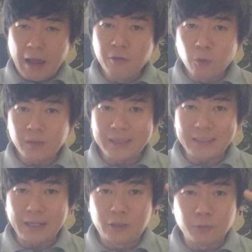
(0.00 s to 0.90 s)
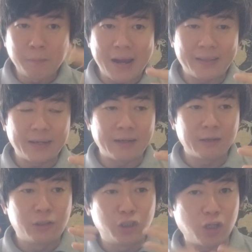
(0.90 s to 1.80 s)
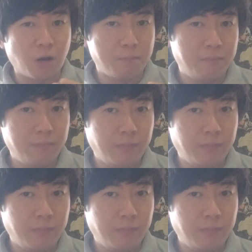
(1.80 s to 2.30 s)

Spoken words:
noticed a dramatic drop